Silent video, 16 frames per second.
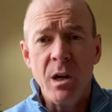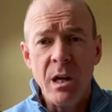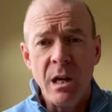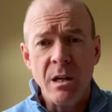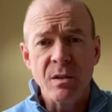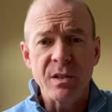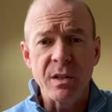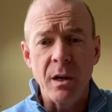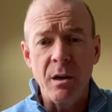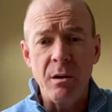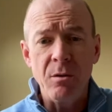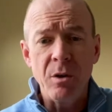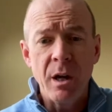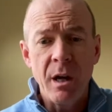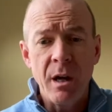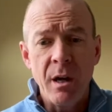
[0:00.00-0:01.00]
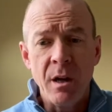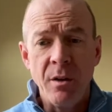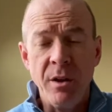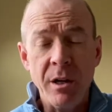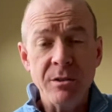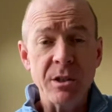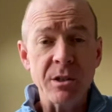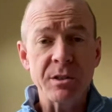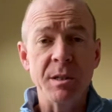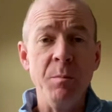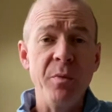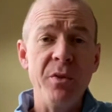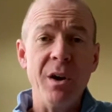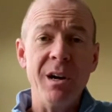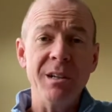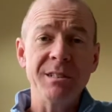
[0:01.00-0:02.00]
So those are some
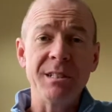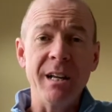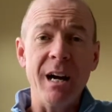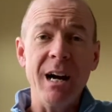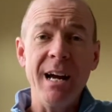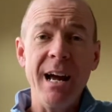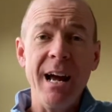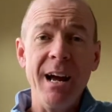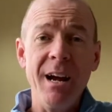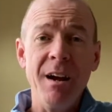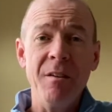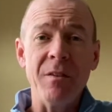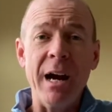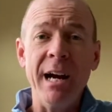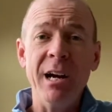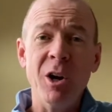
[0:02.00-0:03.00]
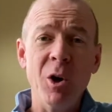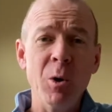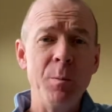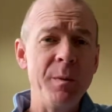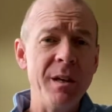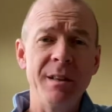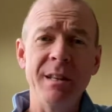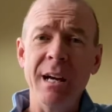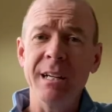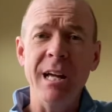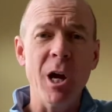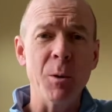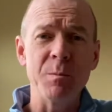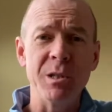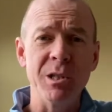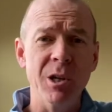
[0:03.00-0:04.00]
thoughts that I have. I hope that that
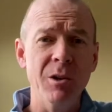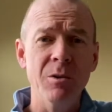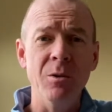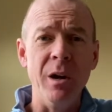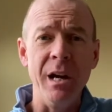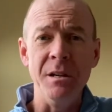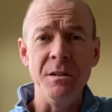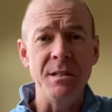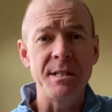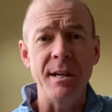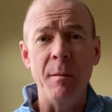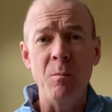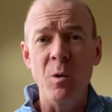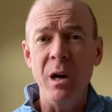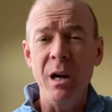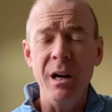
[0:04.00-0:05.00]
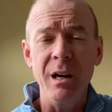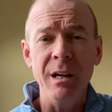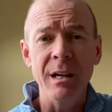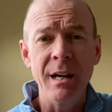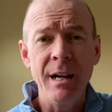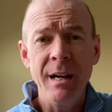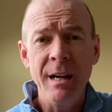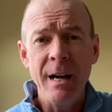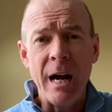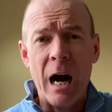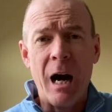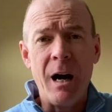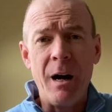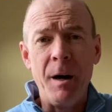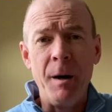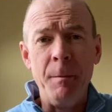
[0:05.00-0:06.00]
helps you in some way.
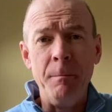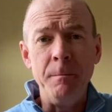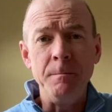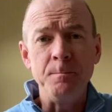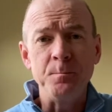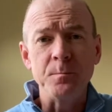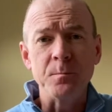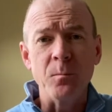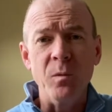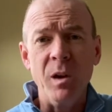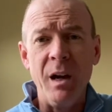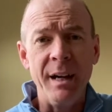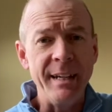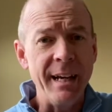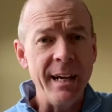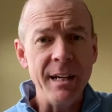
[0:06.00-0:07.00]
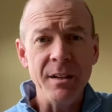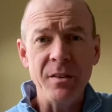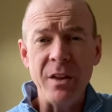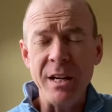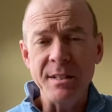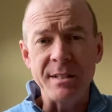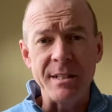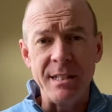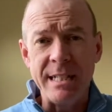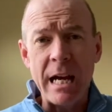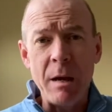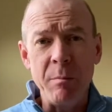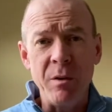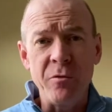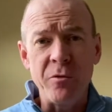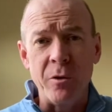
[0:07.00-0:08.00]
Again, thanks to
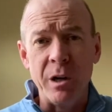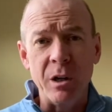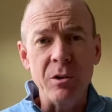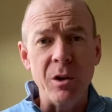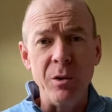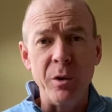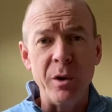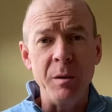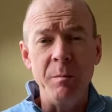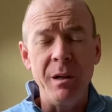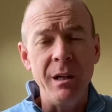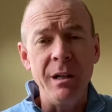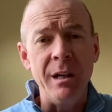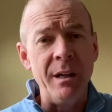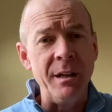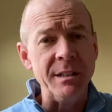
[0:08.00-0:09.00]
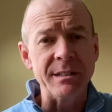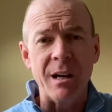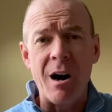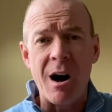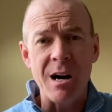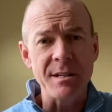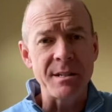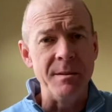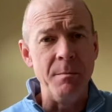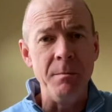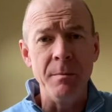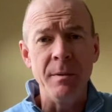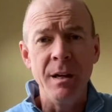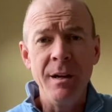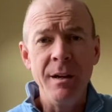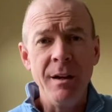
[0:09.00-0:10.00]
Damon for including me in this awesome
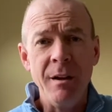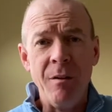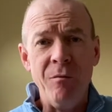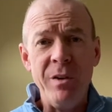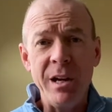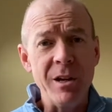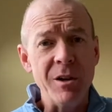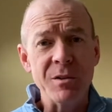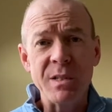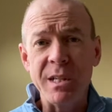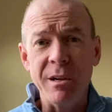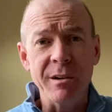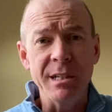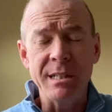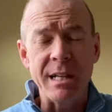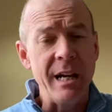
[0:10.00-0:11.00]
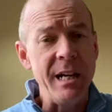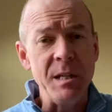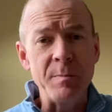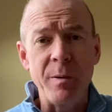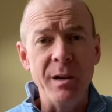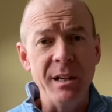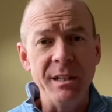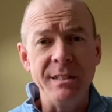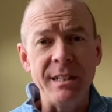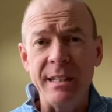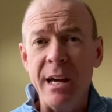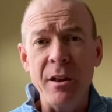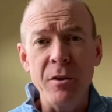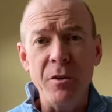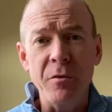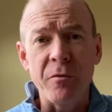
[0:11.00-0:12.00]
video series that he's putting
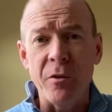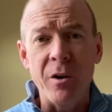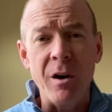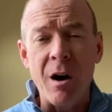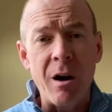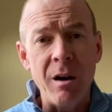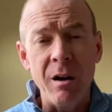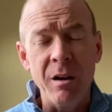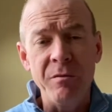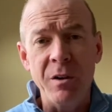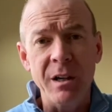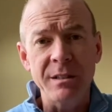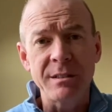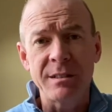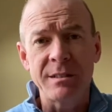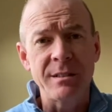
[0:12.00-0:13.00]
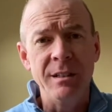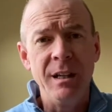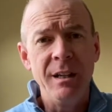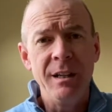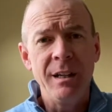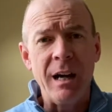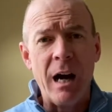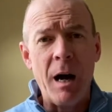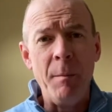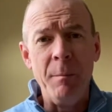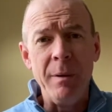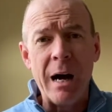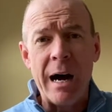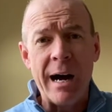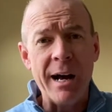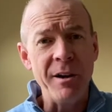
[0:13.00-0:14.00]
together for all of us. I'm
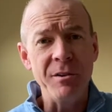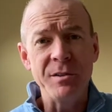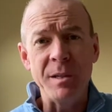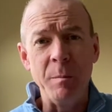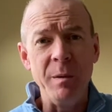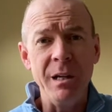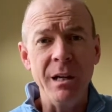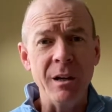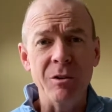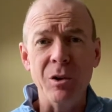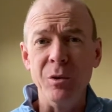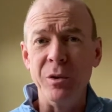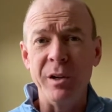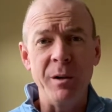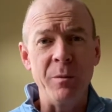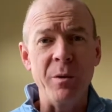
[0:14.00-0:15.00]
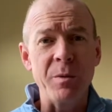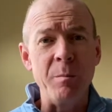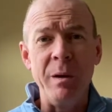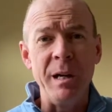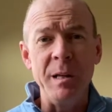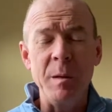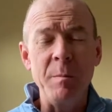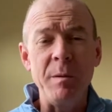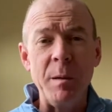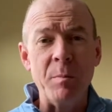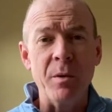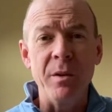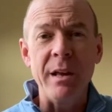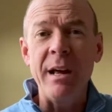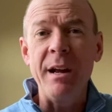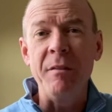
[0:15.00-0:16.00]
honored to be included with many of the people
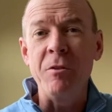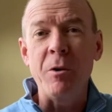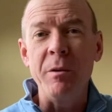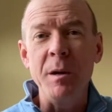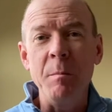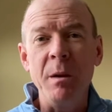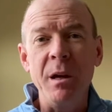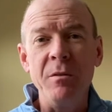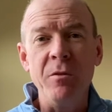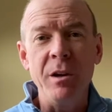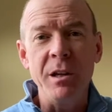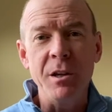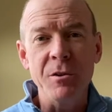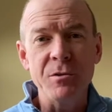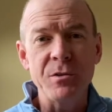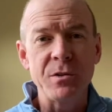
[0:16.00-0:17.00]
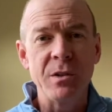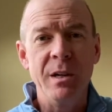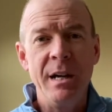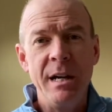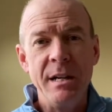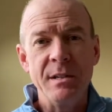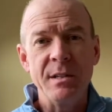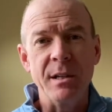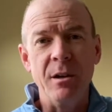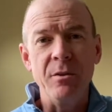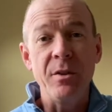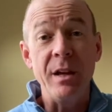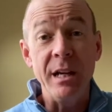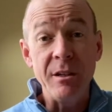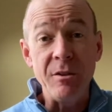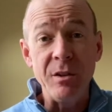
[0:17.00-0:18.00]
that have already made videos. So
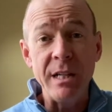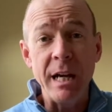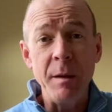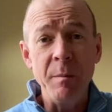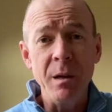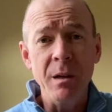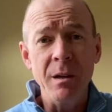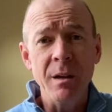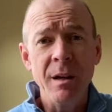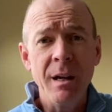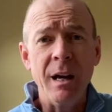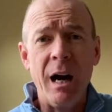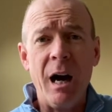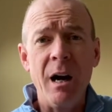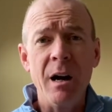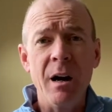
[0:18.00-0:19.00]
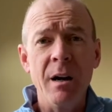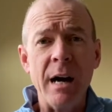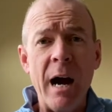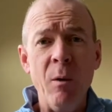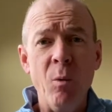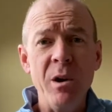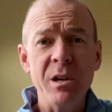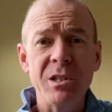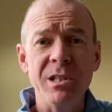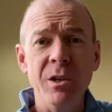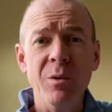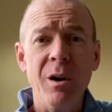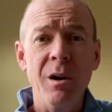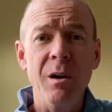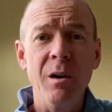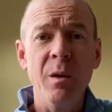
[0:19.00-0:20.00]
thank you, Damon. I wish you
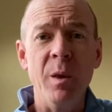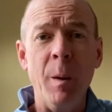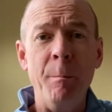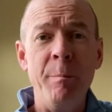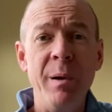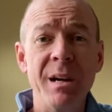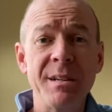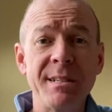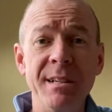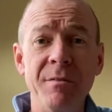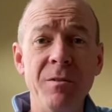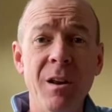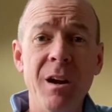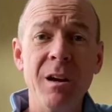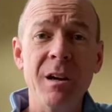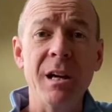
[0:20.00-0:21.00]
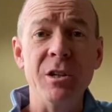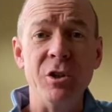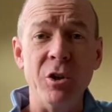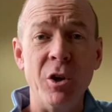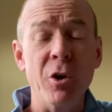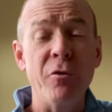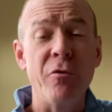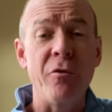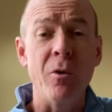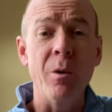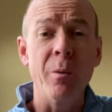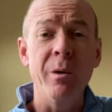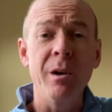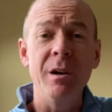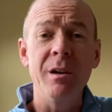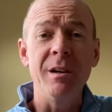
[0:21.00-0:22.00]
all the best of luck as you go
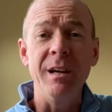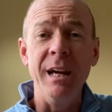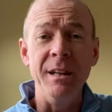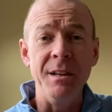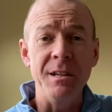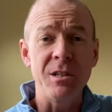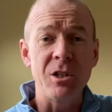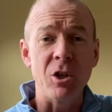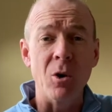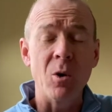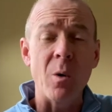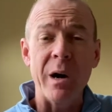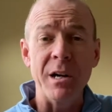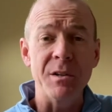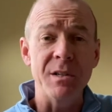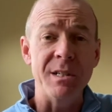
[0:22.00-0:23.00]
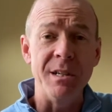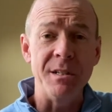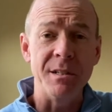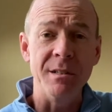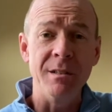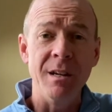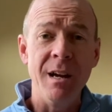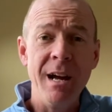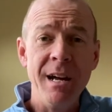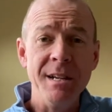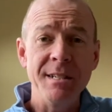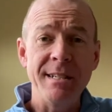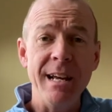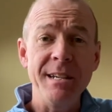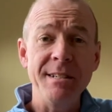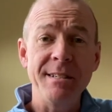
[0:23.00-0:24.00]
forward in this show choir season.
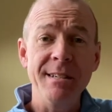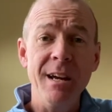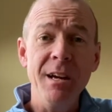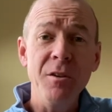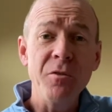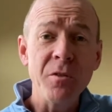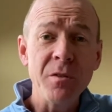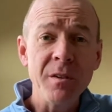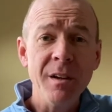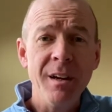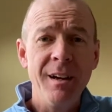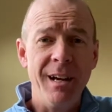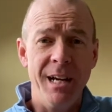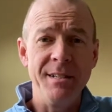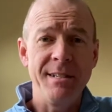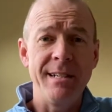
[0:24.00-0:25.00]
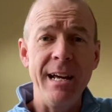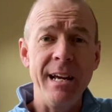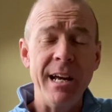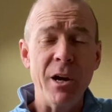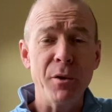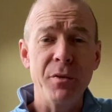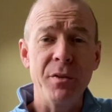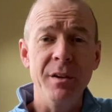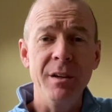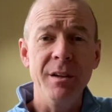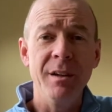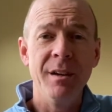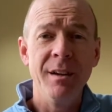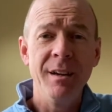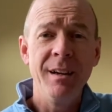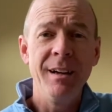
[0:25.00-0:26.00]
Stay safe and stay healthy.
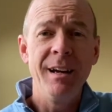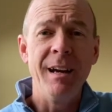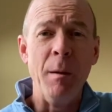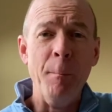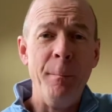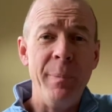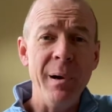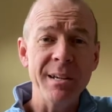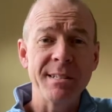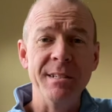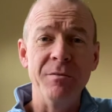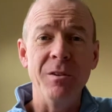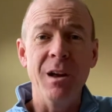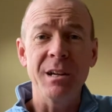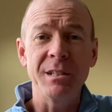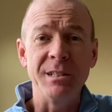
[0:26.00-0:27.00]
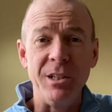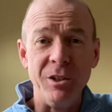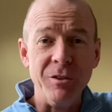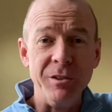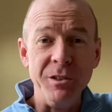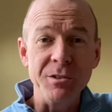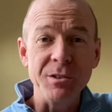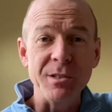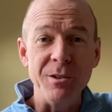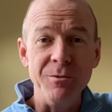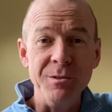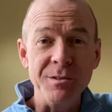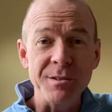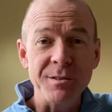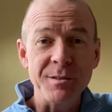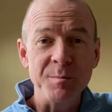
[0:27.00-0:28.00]
Best of luck to you and your
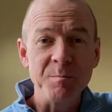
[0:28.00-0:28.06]
students.